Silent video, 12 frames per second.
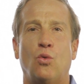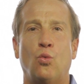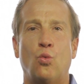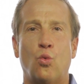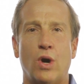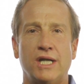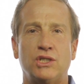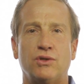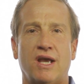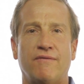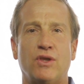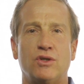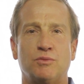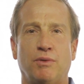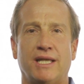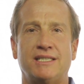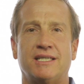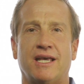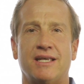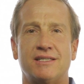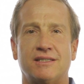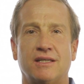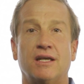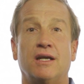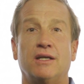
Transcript: Once you have those blood tests